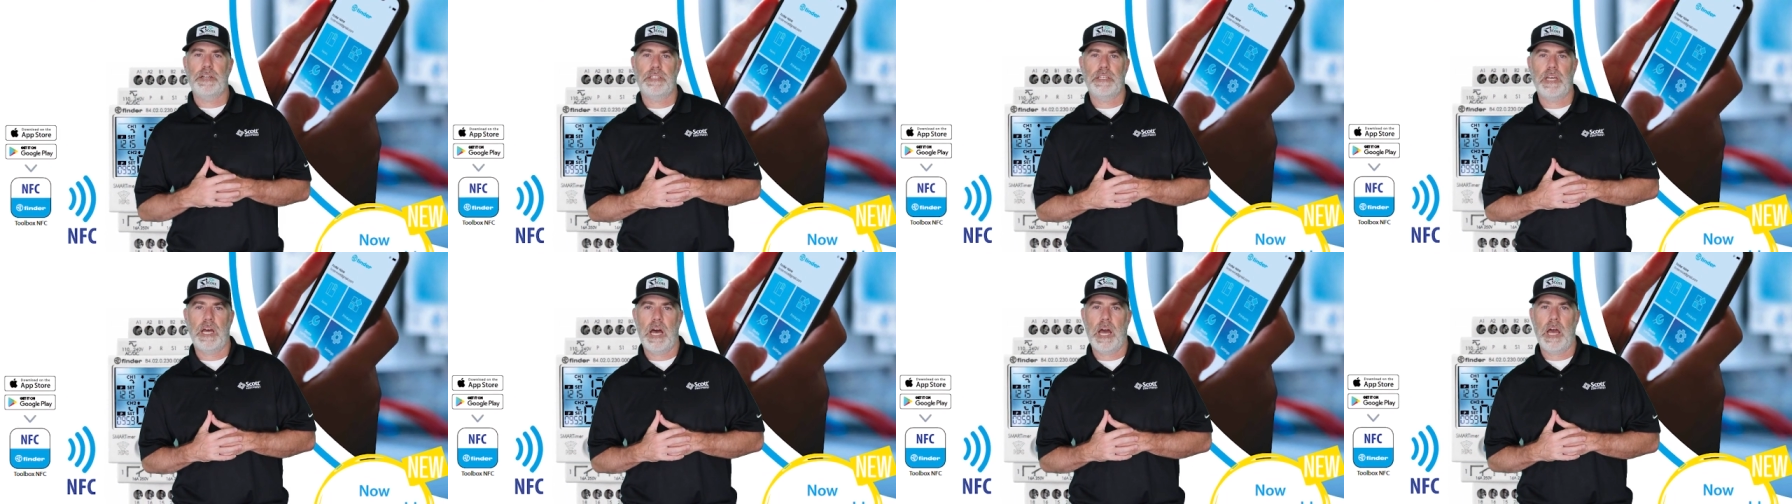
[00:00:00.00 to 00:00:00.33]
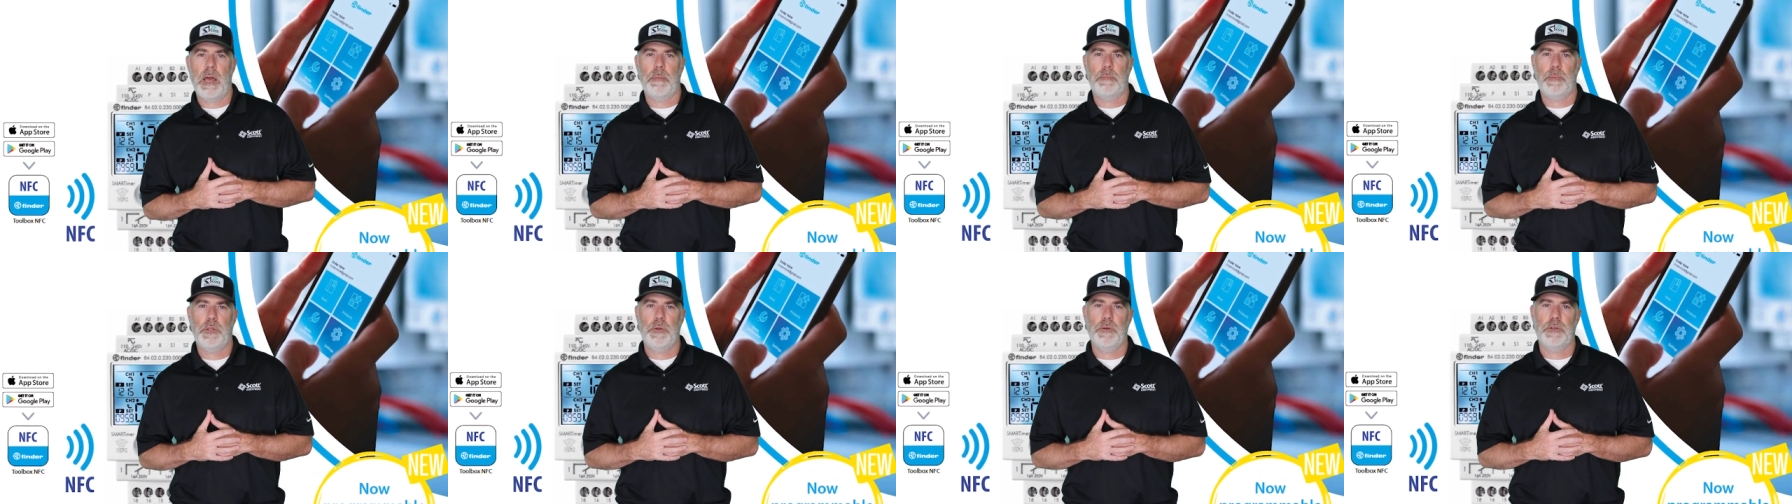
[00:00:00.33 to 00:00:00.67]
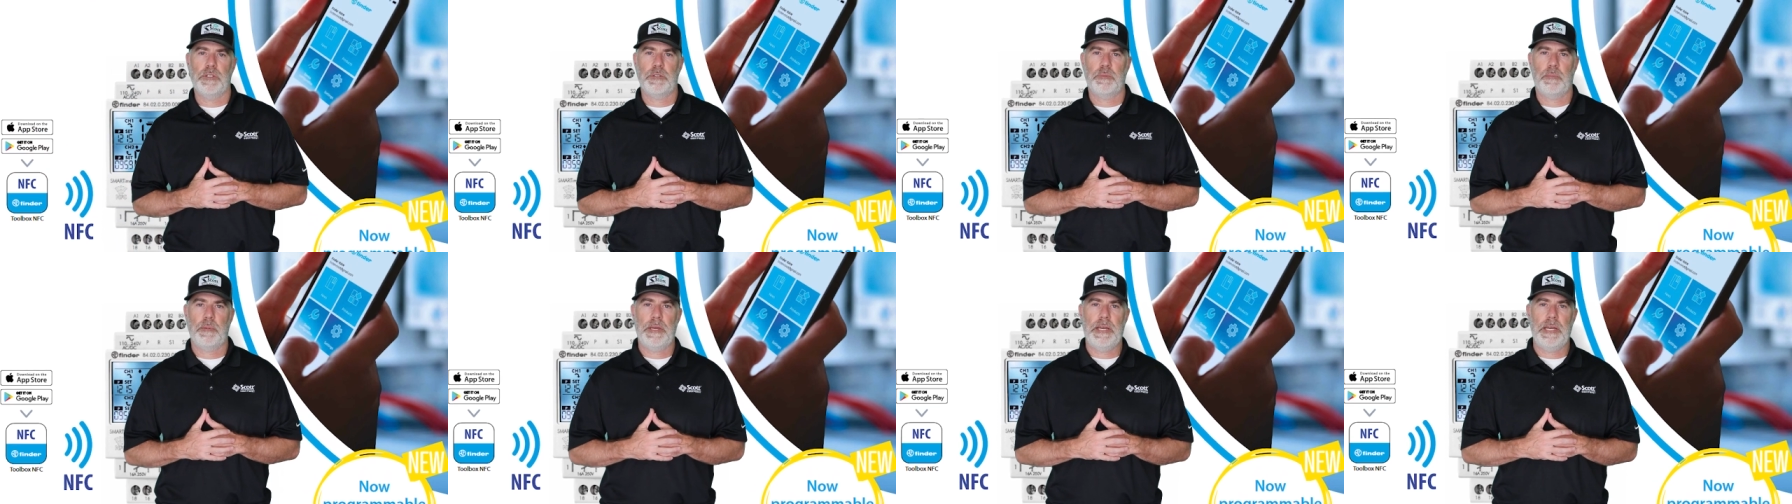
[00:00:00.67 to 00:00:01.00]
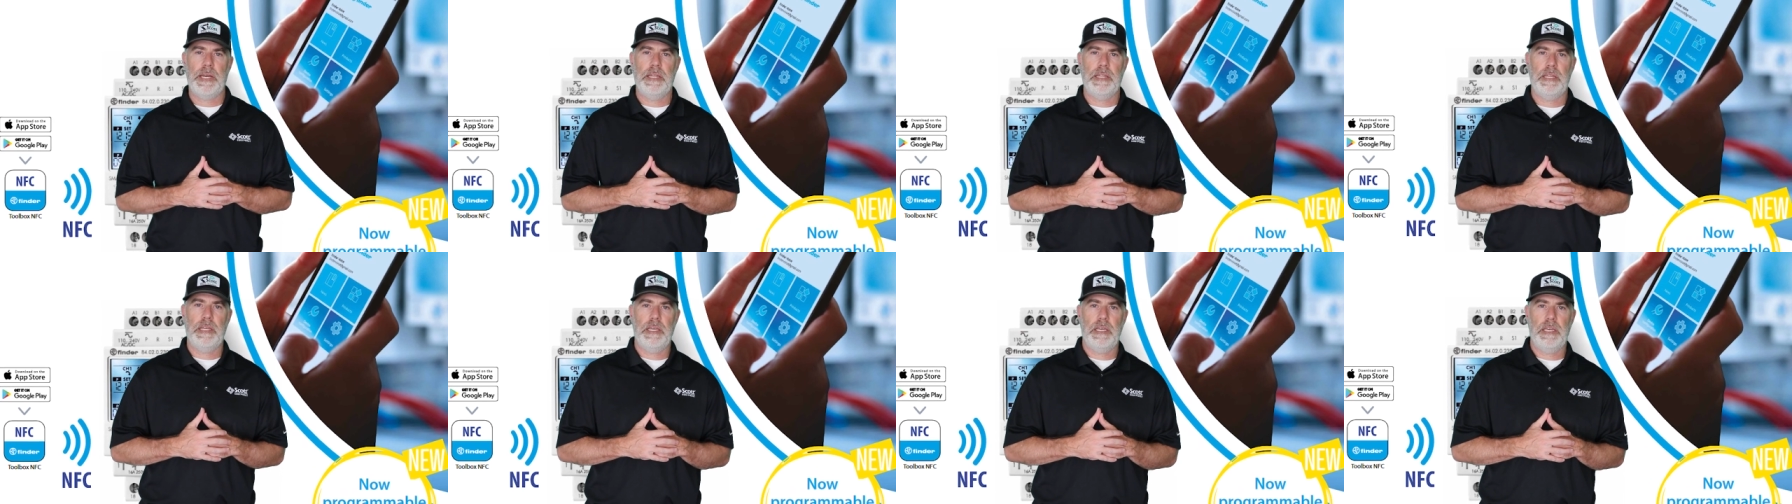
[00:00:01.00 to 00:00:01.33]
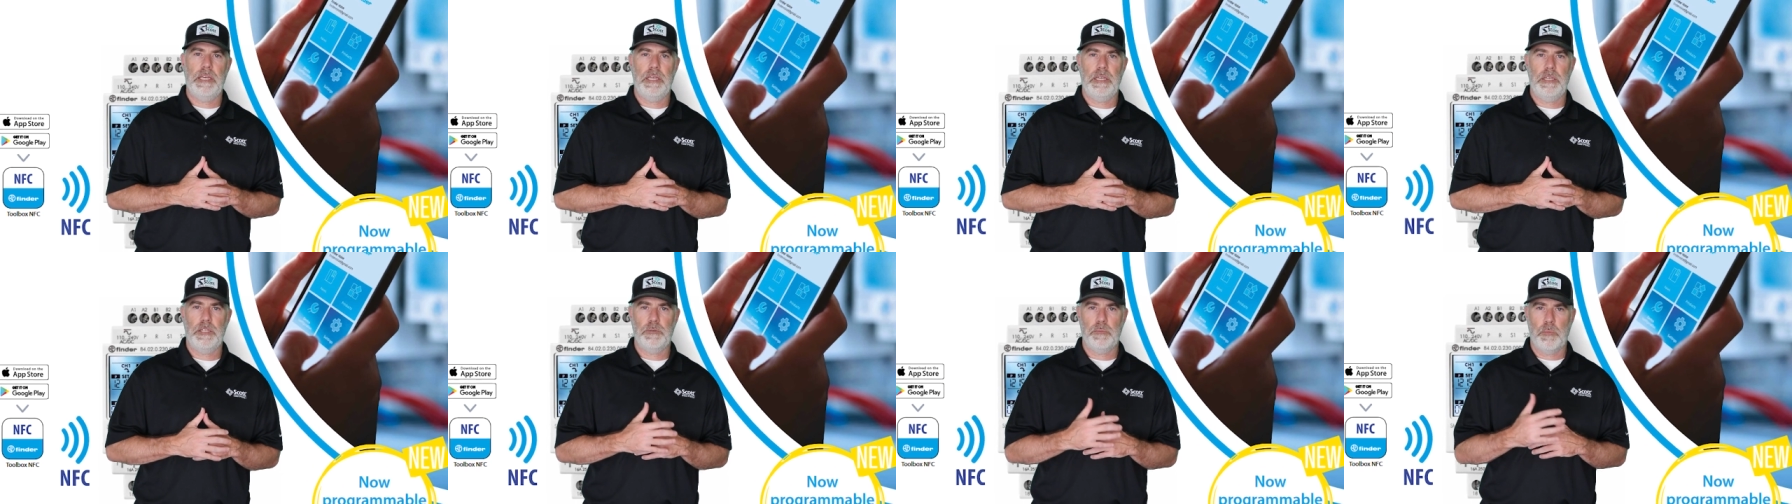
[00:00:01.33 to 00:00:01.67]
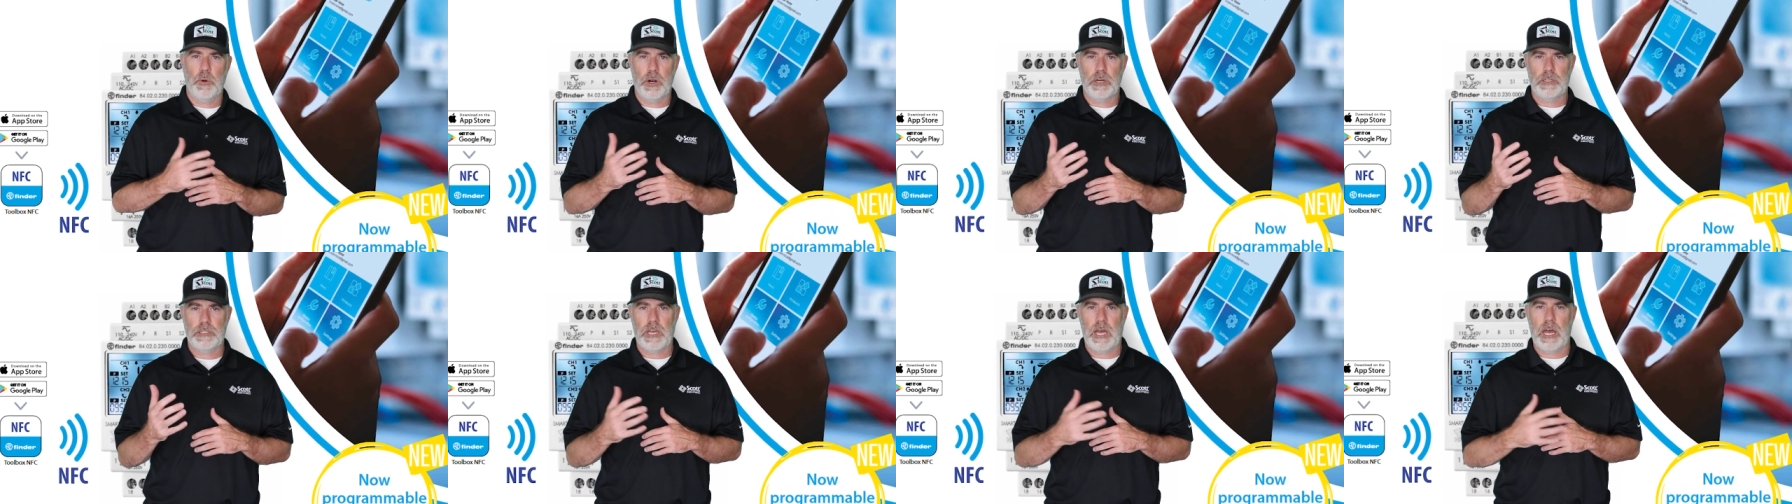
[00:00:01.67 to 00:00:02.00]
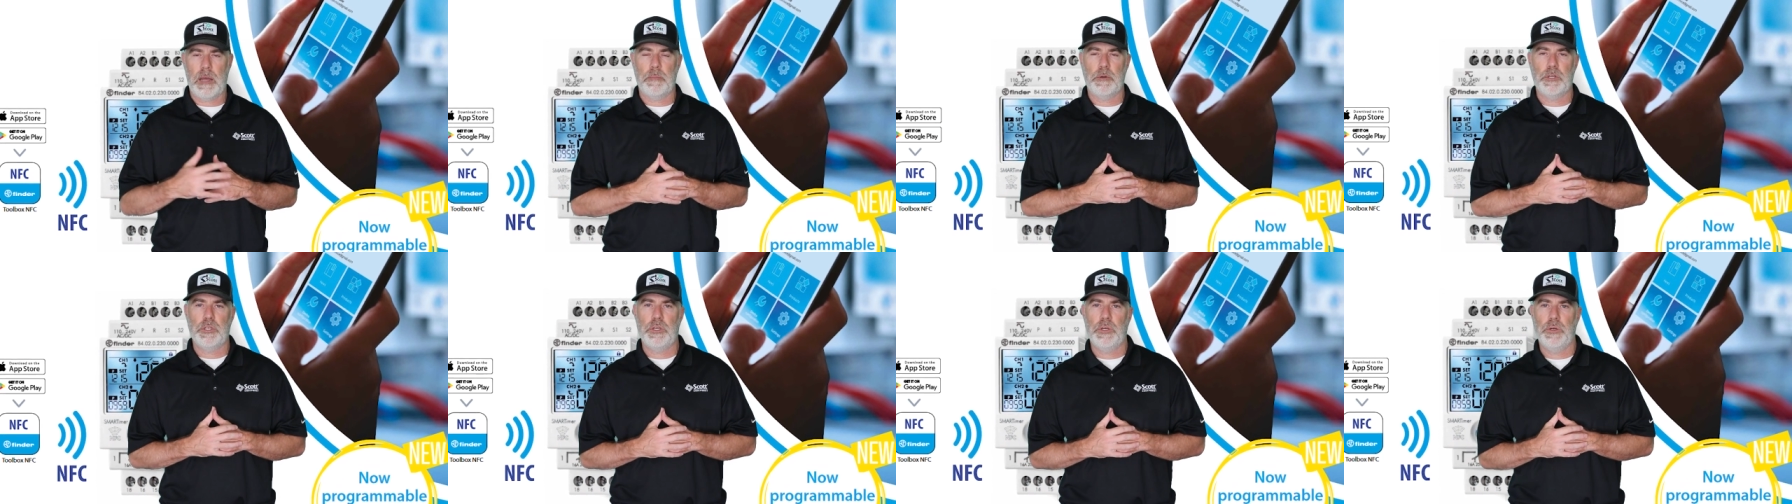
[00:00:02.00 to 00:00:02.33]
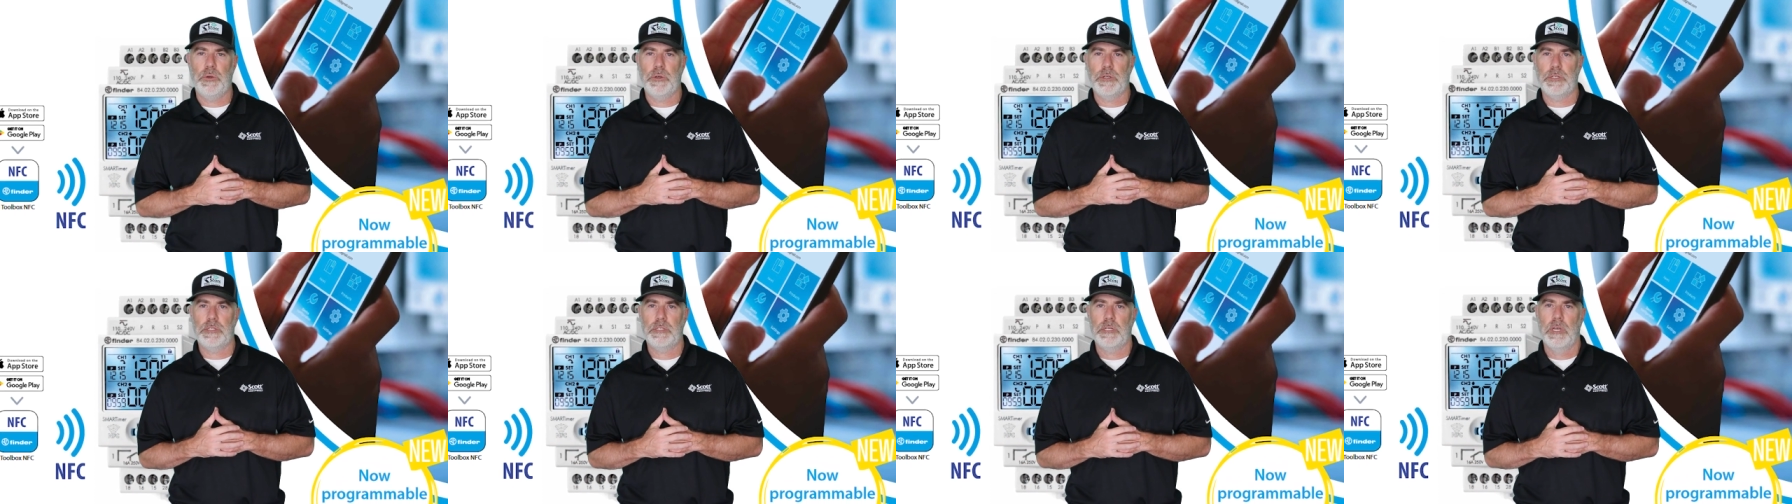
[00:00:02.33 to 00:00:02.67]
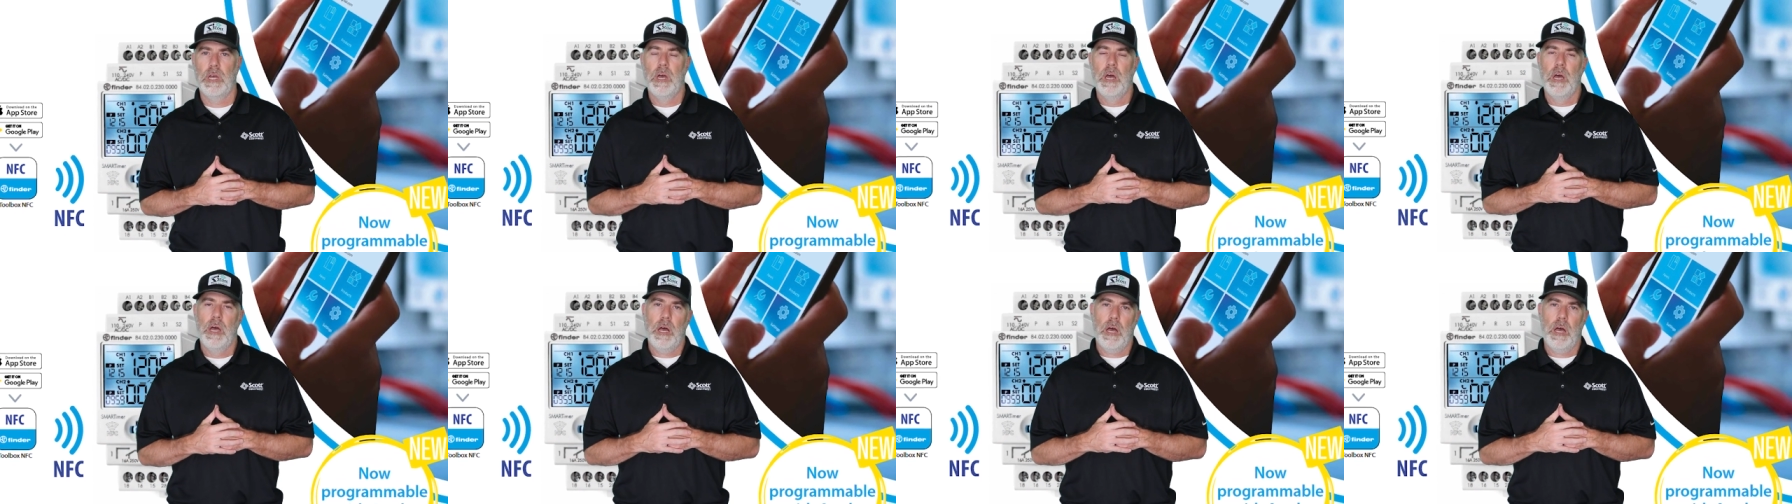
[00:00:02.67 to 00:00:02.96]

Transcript: your time to explain the smart timer to us.